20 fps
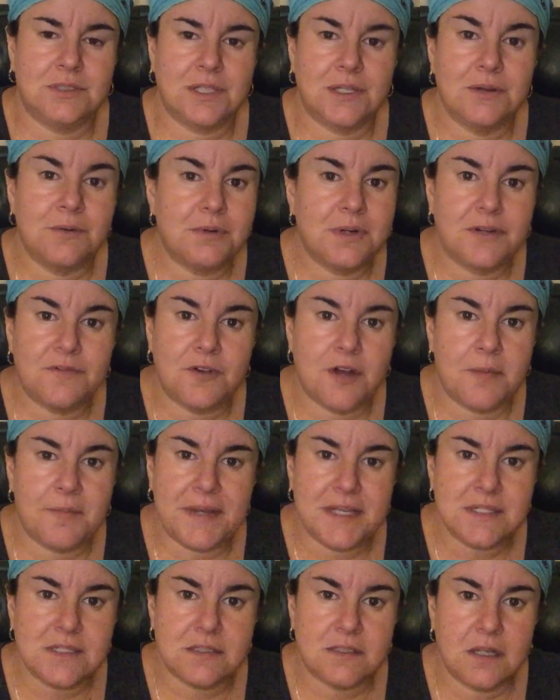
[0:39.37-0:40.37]
get rid of all
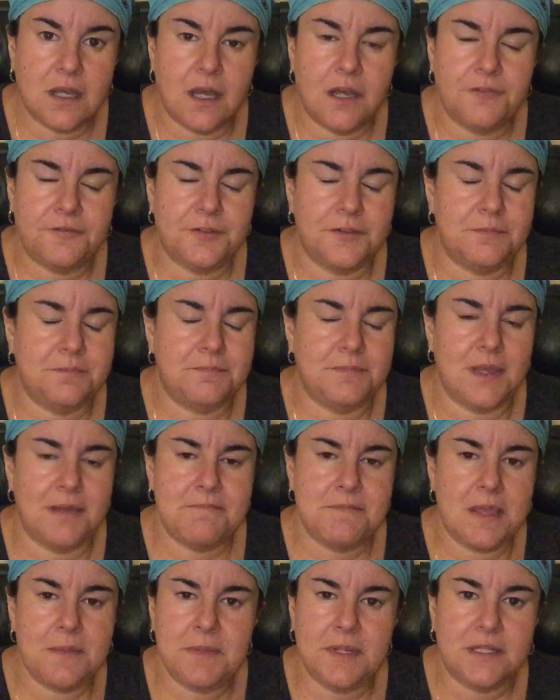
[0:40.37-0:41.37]
my stuff and
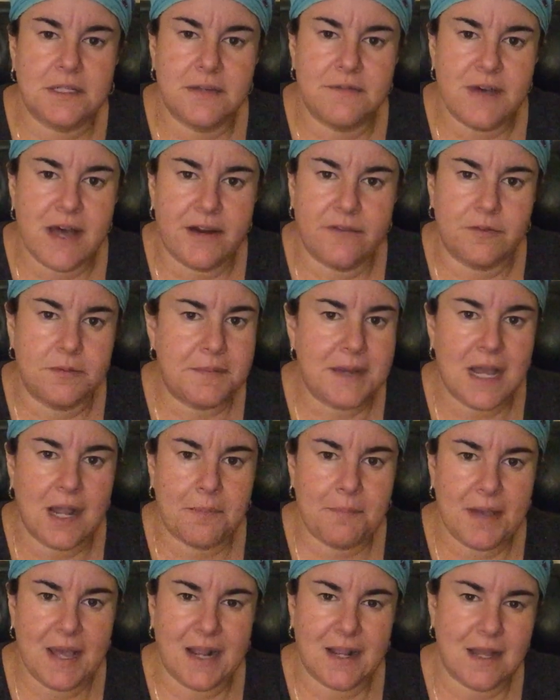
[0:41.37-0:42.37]
maybe live out of a
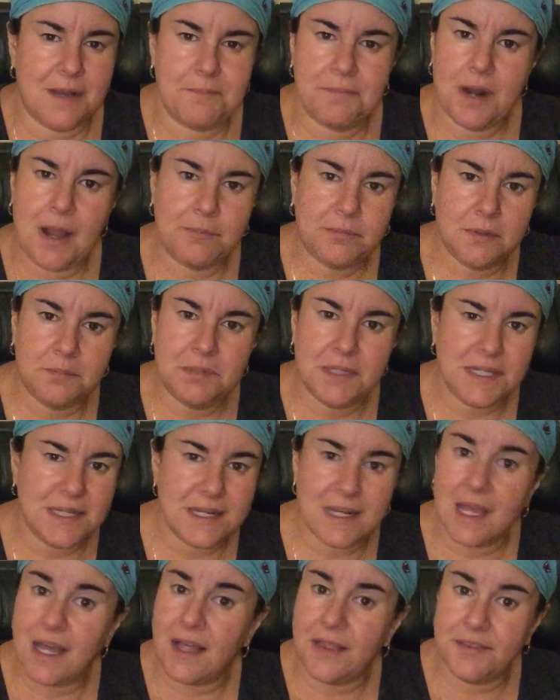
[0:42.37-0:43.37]
backpack. I'm probably
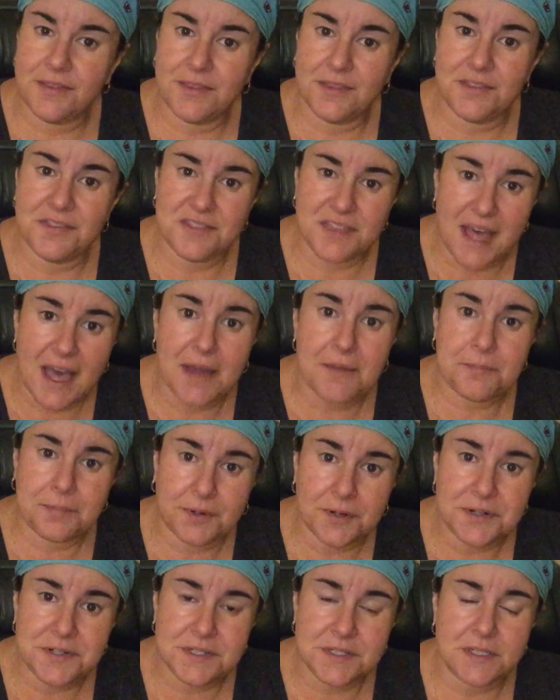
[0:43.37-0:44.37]
not that
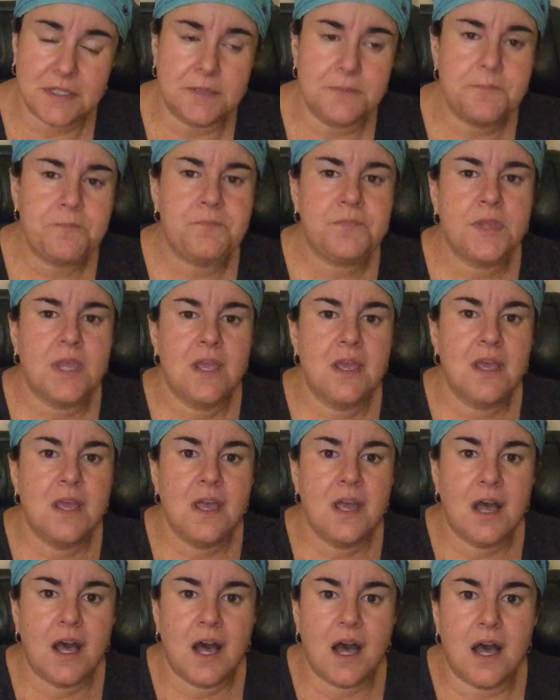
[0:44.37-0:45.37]
person.
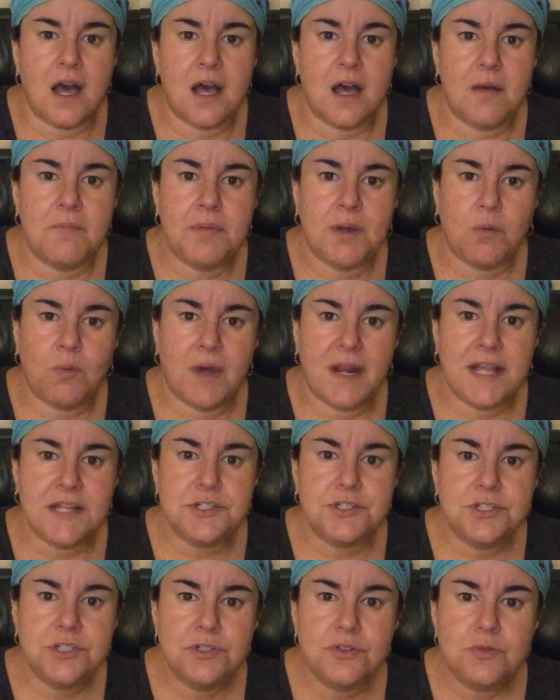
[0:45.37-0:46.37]
But what I
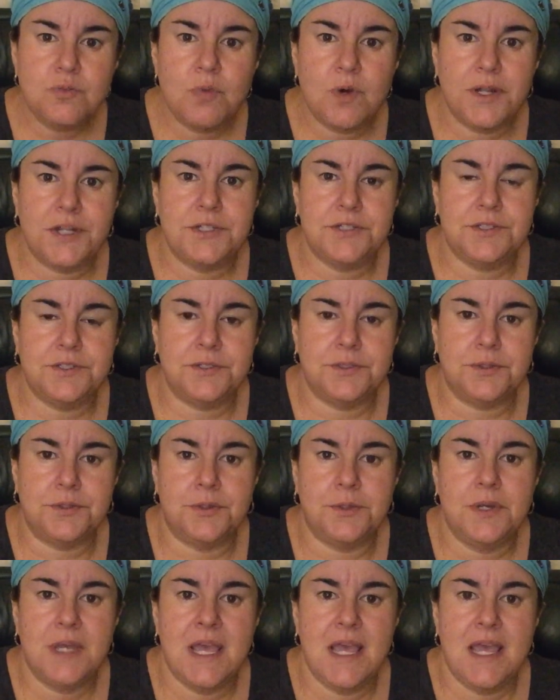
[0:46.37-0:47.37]
do want to
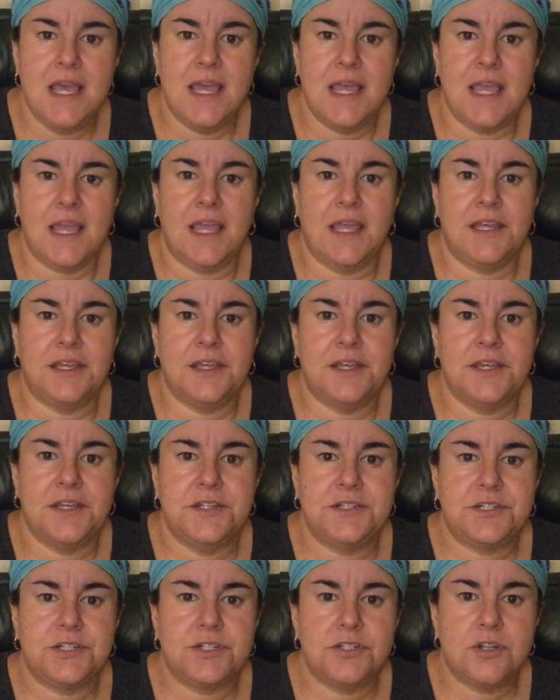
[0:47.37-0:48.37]
do
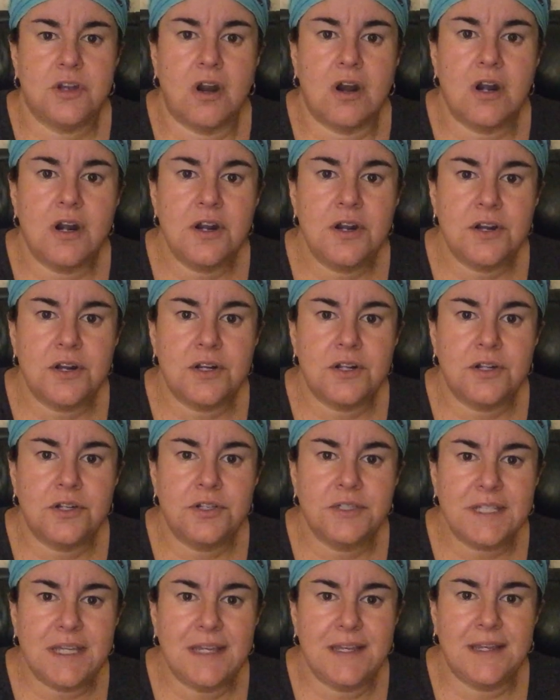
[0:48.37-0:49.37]
is start
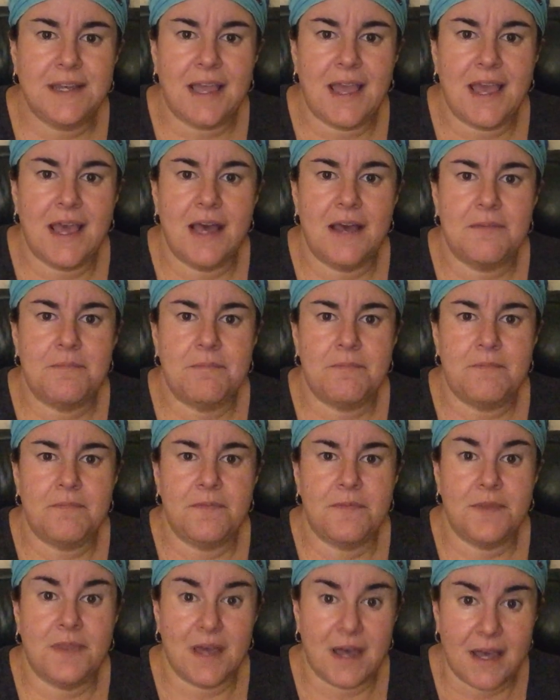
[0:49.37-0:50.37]
looking at
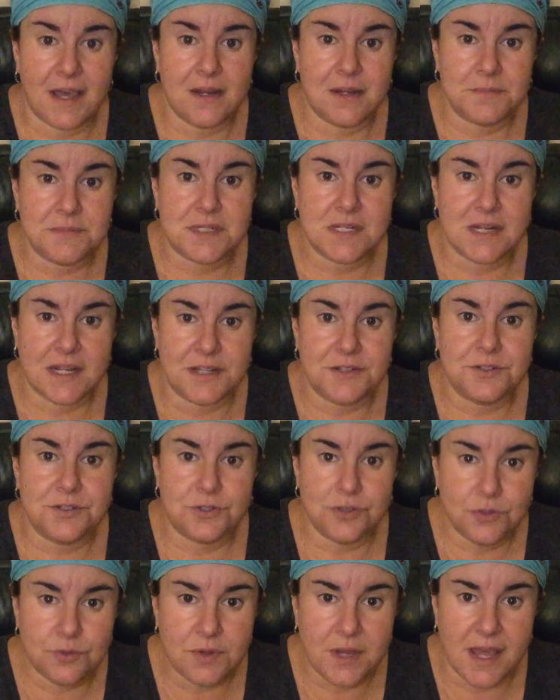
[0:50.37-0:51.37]
the items that I
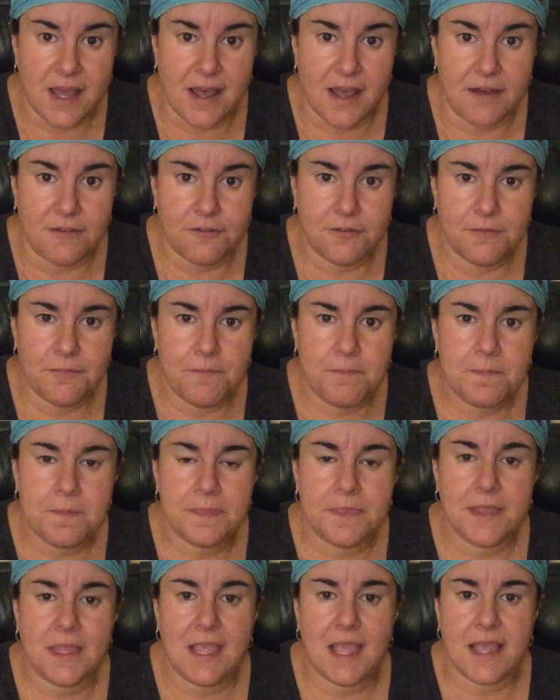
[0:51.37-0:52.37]
do have
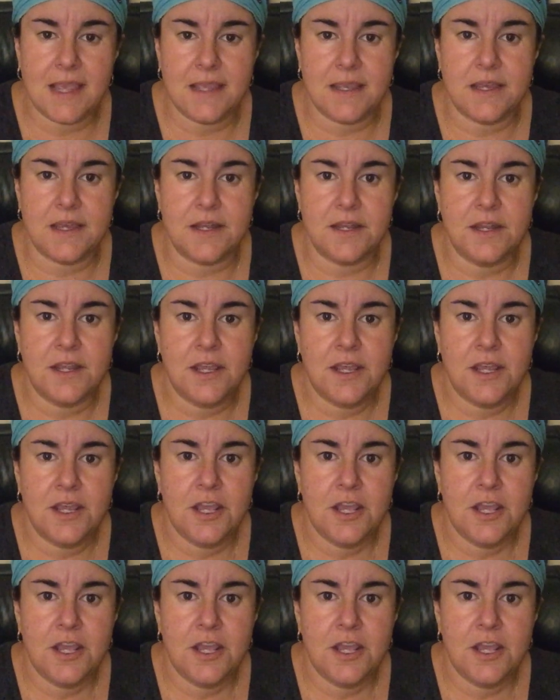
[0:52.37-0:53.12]
and